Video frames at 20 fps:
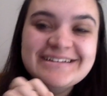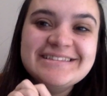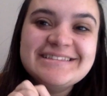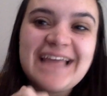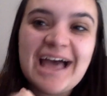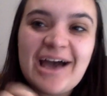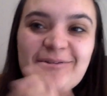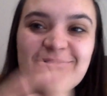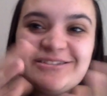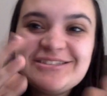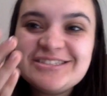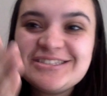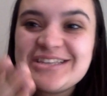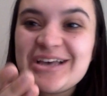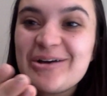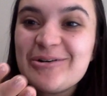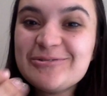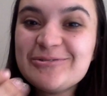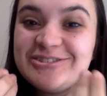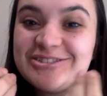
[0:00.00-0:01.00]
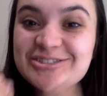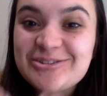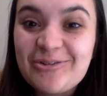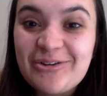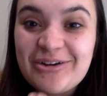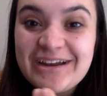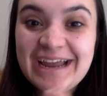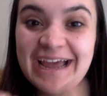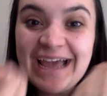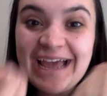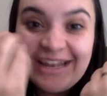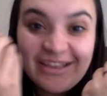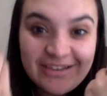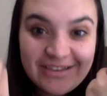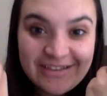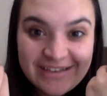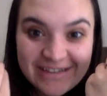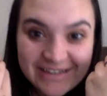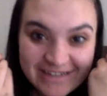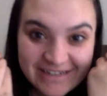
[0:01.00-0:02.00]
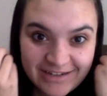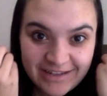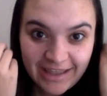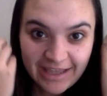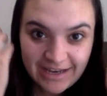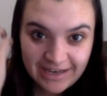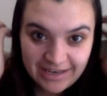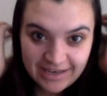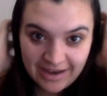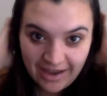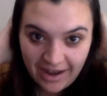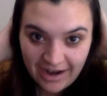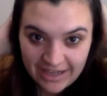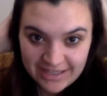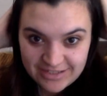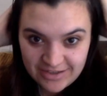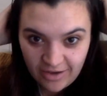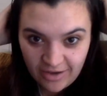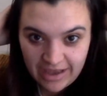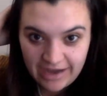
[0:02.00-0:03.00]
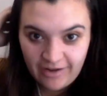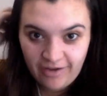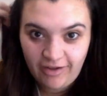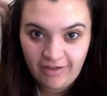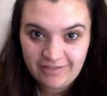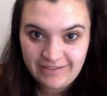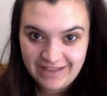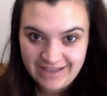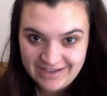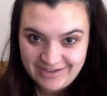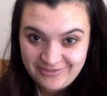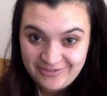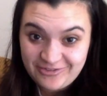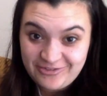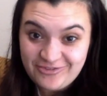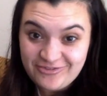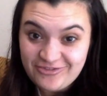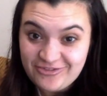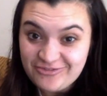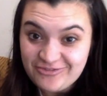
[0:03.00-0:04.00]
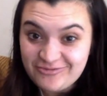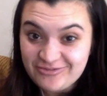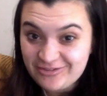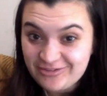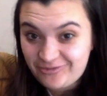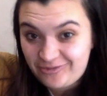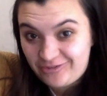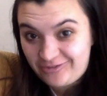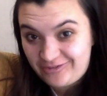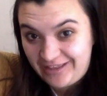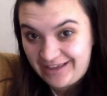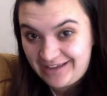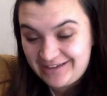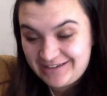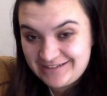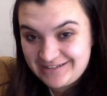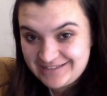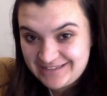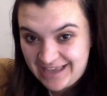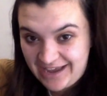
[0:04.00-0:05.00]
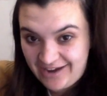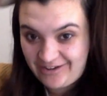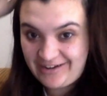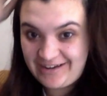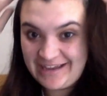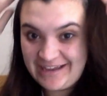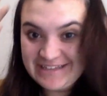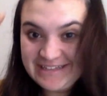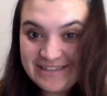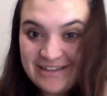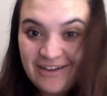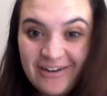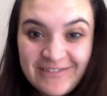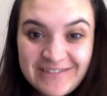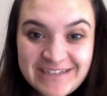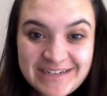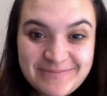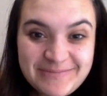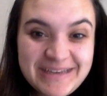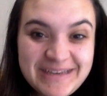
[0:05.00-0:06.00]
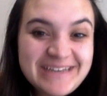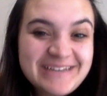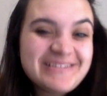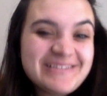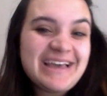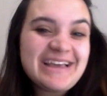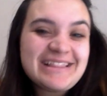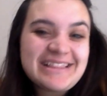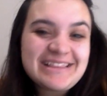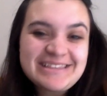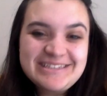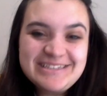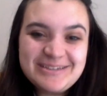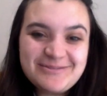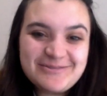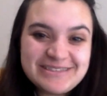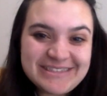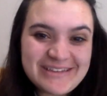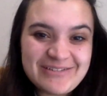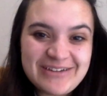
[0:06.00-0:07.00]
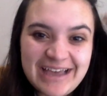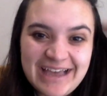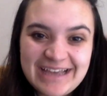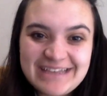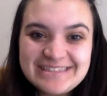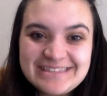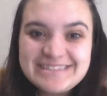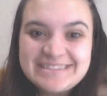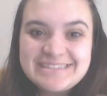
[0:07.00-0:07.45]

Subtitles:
That was so short and, like, not at all like scary as I thought it was gonna be. Like, she was so nice.